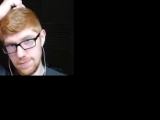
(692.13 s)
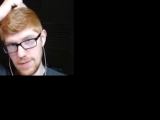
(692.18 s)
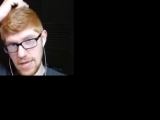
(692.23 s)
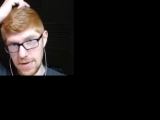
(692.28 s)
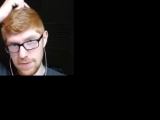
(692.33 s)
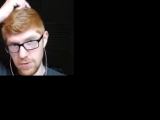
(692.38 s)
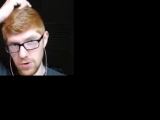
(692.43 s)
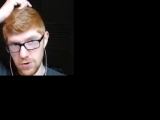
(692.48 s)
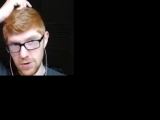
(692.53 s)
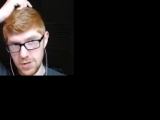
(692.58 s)

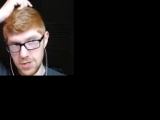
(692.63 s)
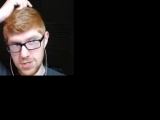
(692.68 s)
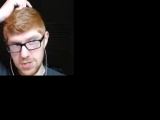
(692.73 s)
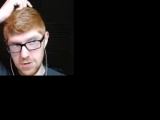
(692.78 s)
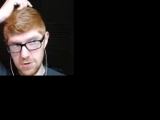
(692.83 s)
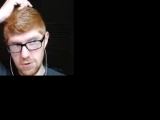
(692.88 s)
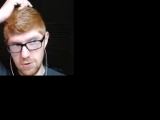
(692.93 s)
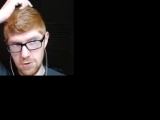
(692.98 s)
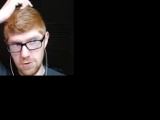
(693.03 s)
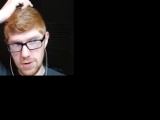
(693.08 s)
I'm going
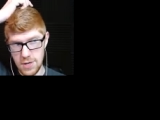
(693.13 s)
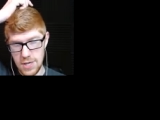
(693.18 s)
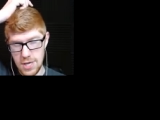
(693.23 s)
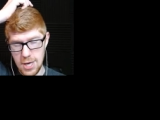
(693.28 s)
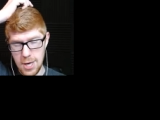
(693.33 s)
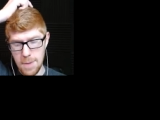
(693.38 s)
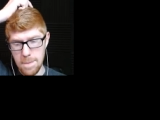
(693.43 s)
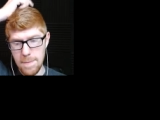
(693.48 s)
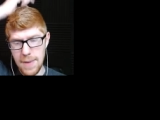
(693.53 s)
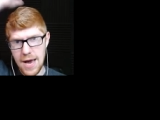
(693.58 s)
to
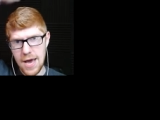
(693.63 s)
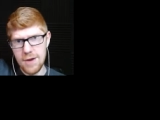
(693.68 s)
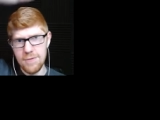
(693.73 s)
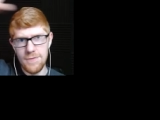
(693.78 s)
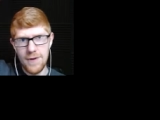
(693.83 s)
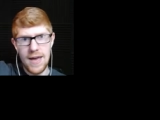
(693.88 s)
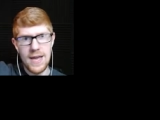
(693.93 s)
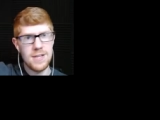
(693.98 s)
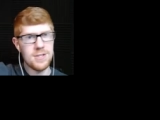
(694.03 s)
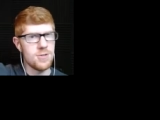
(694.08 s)

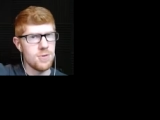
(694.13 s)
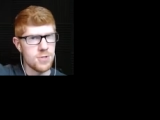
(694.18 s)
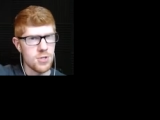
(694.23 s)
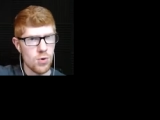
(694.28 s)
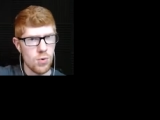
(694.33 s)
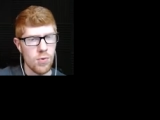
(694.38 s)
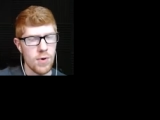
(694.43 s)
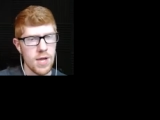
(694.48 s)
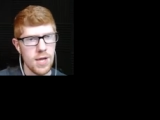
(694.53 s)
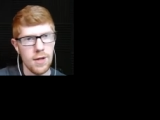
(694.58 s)
modify it so it's
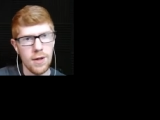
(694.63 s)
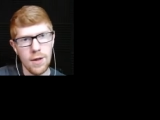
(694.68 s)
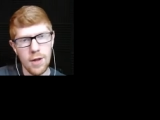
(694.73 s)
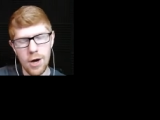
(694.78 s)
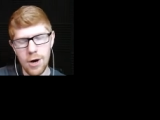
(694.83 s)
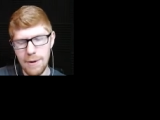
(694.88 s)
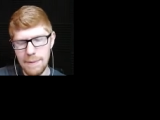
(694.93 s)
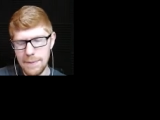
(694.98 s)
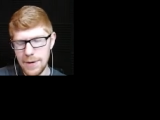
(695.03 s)
a real home.